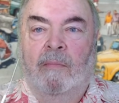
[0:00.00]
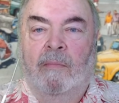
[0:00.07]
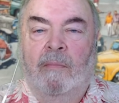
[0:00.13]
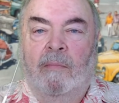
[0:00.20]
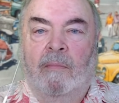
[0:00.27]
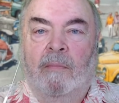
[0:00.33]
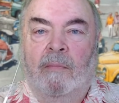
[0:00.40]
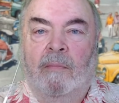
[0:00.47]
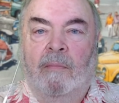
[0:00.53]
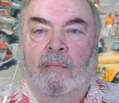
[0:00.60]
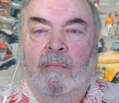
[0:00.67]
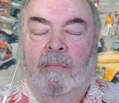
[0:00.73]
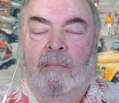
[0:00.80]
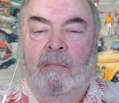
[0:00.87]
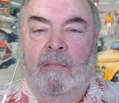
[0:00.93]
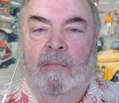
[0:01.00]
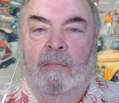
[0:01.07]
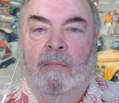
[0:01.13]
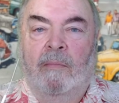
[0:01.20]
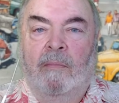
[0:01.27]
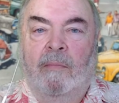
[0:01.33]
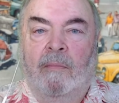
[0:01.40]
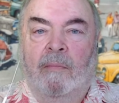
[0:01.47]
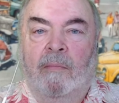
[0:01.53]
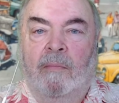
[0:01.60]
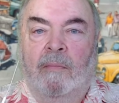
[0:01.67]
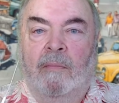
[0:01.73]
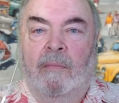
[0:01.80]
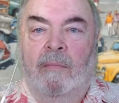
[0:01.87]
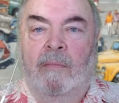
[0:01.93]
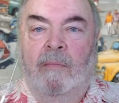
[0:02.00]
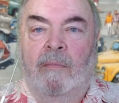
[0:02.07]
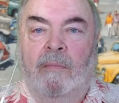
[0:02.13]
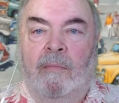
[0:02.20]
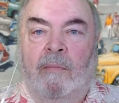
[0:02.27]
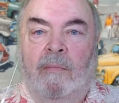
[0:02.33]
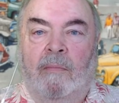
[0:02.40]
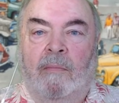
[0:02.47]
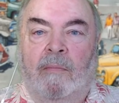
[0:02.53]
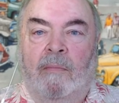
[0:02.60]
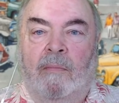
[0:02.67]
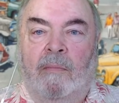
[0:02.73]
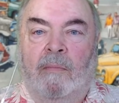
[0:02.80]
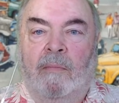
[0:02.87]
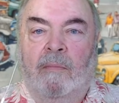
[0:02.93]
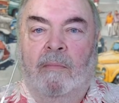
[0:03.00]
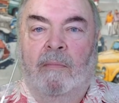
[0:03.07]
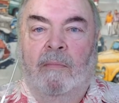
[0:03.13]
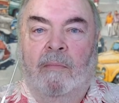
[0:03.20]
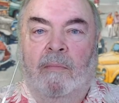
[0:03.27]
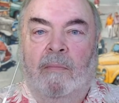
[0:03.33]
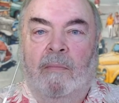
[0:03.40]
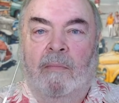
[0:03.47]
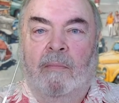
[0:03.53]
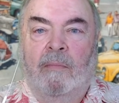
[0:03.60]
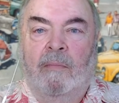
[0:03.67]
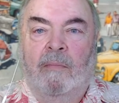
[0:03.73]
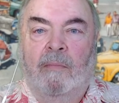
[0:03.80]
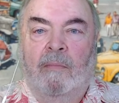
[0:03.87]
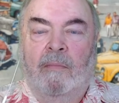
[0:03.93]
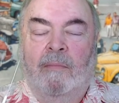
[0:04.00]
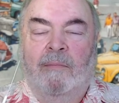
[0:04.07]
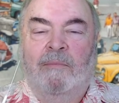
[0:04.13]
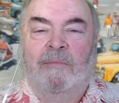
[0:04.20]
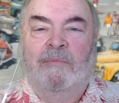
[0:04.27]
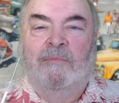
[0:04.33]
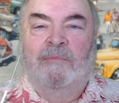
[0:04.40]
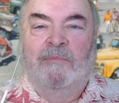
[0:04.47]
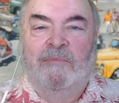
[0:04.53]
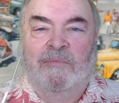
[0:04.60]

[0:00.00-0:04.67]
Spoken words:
The person shown says nothing.